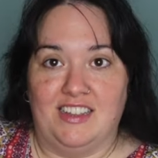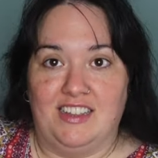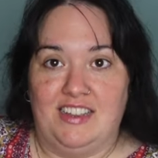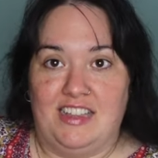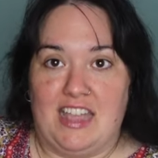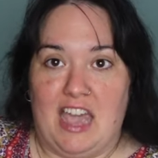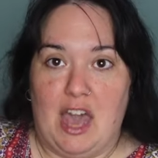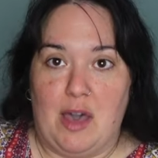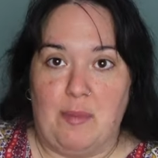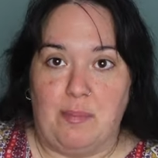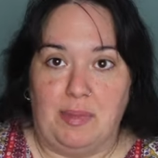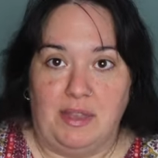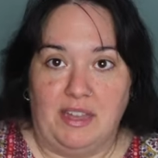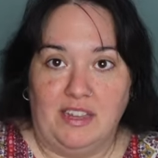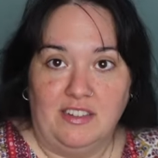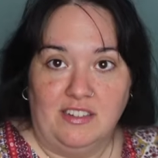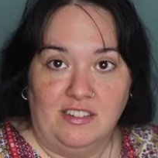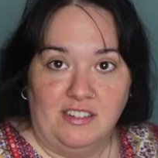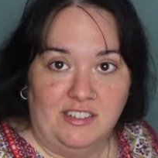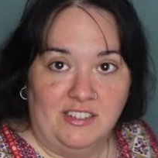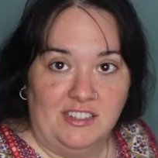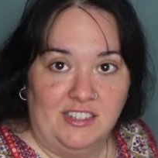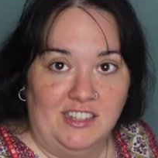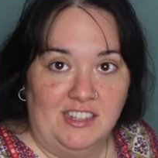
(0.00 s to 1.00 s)
gapping
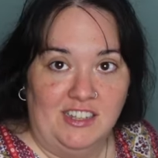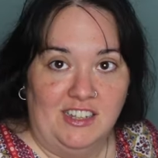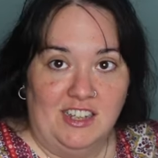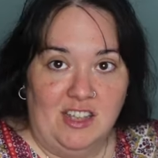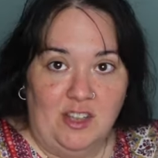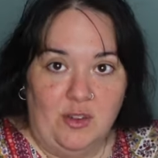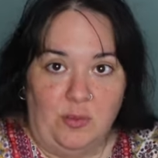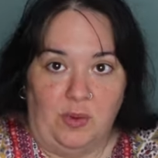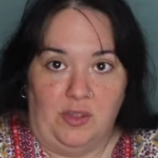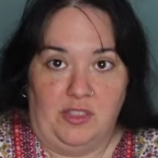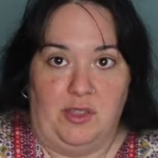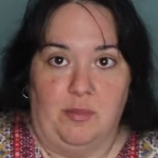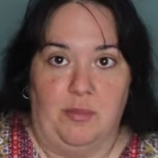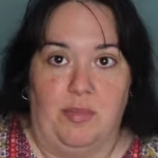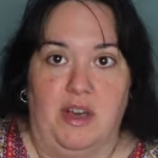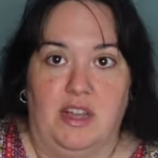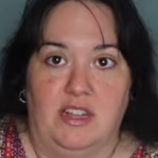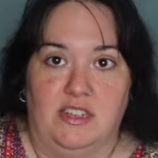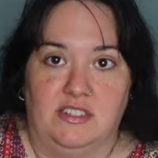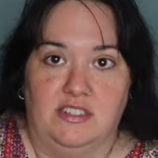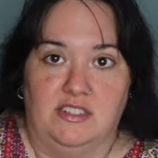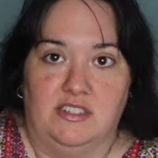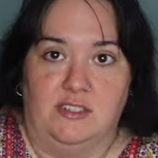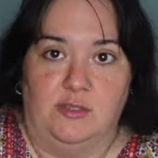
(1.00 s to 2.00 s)
with the
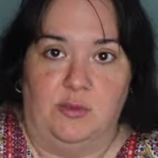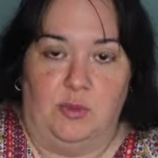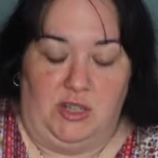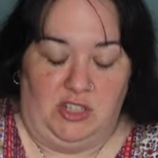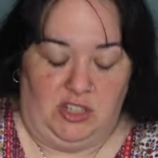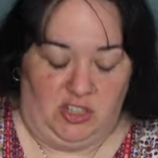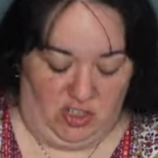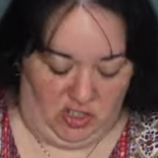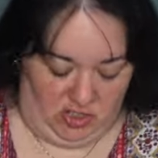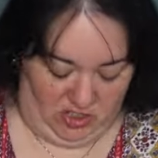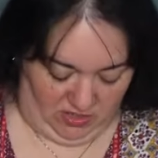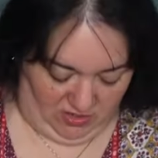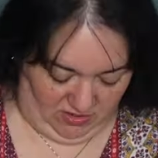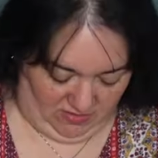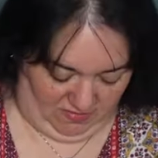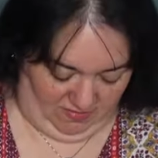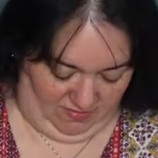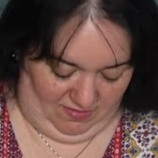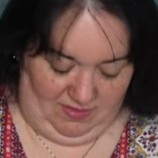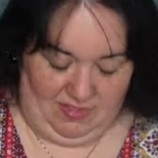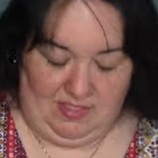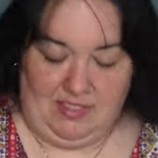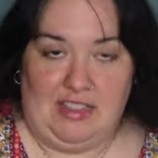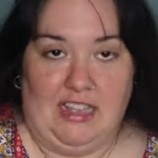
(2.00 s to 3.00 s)
buttons, which
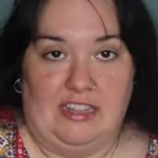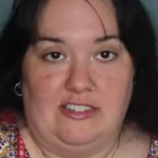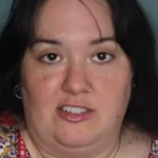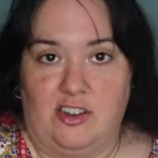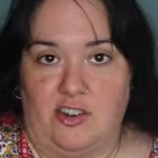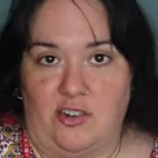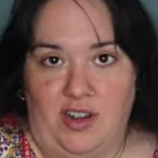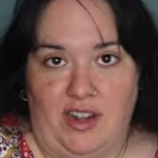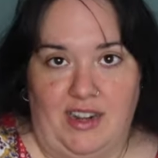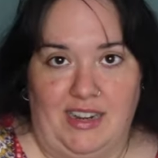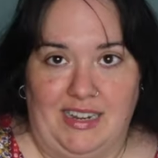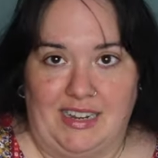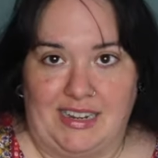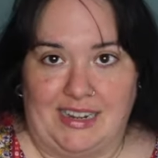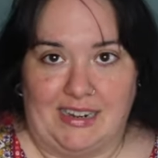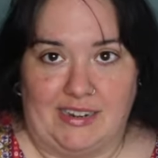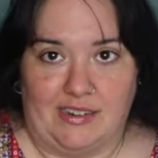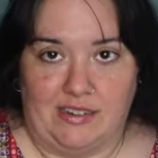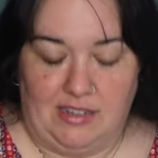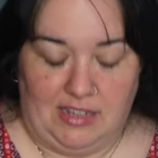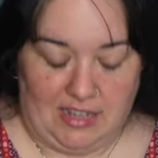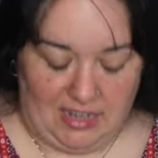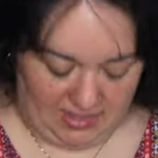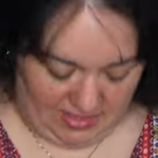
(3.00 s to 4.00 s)
that's already
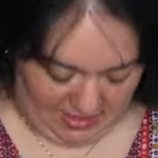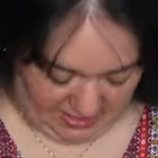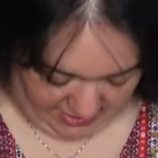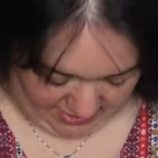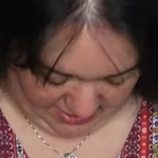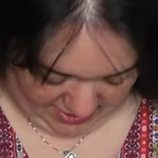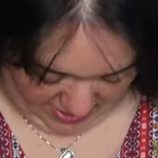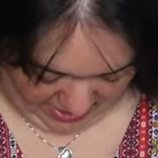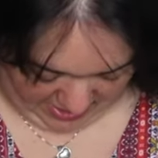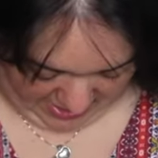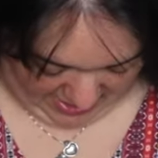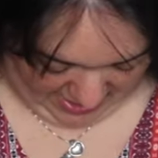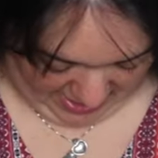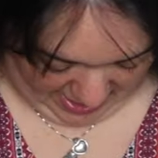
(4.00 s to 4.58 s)
like that's not gonna